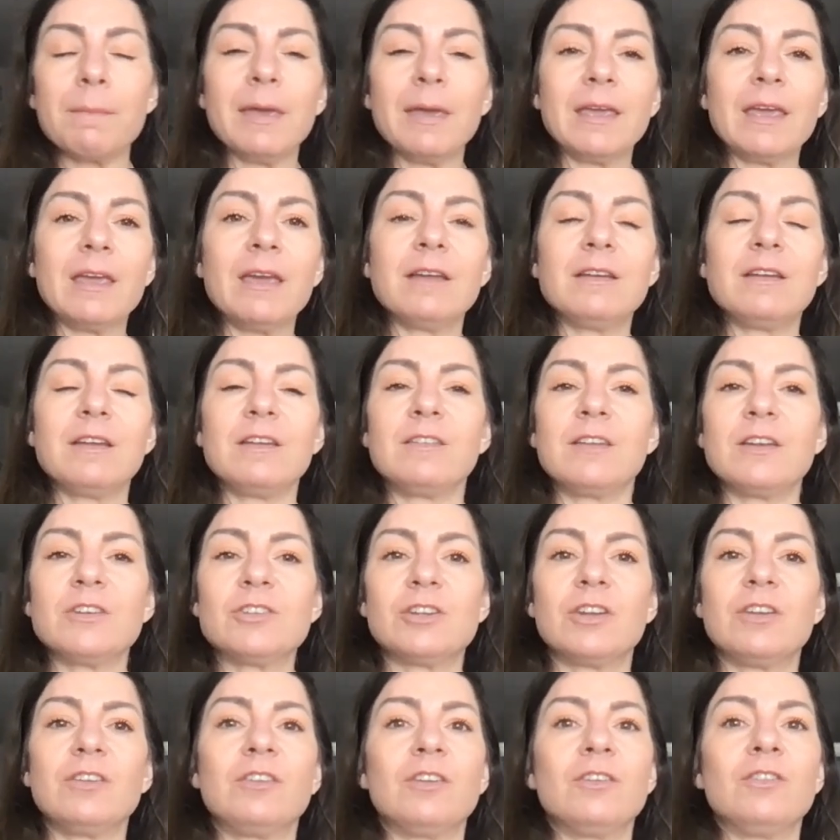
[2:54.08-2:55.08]
making a
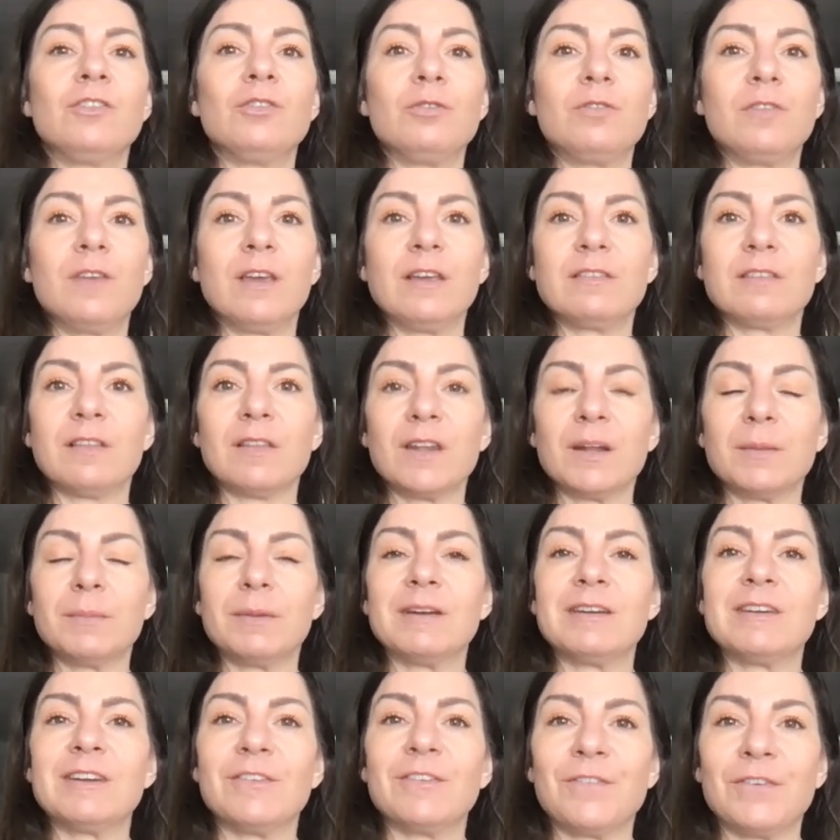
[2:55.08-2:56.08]
decision to do things a little
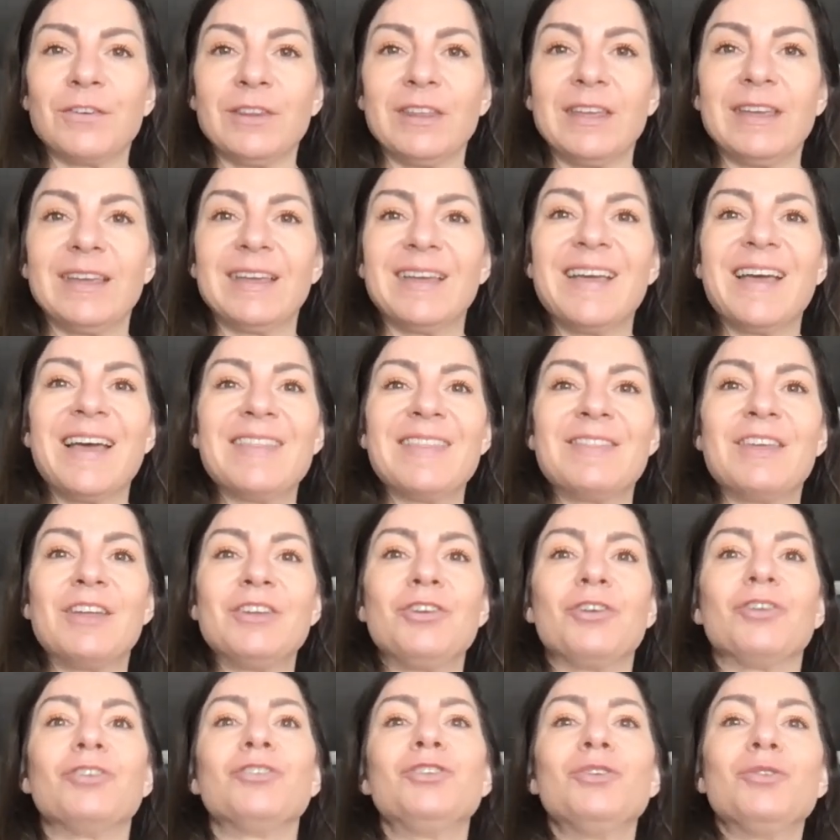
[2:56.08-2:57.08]
bit differently
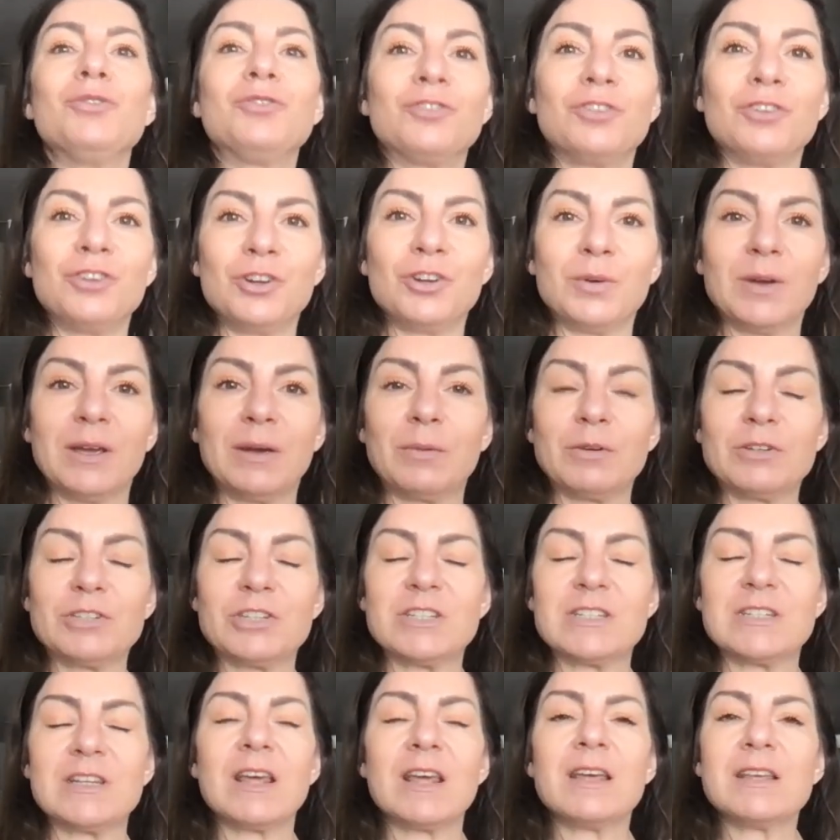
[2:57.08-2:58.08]
than you're used to doing, which
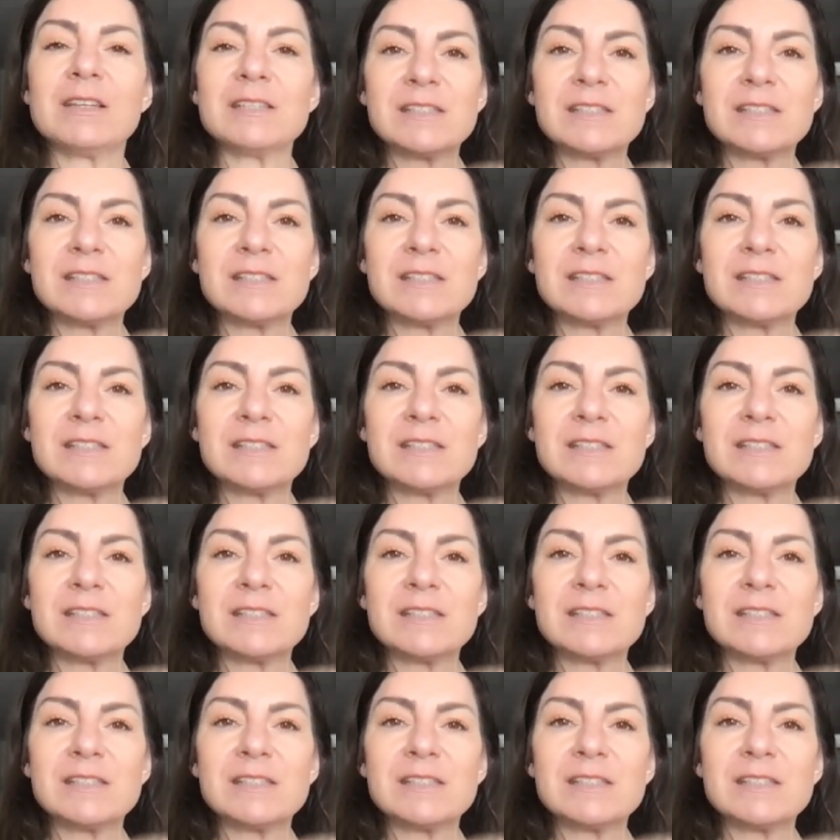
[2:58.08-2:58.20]
is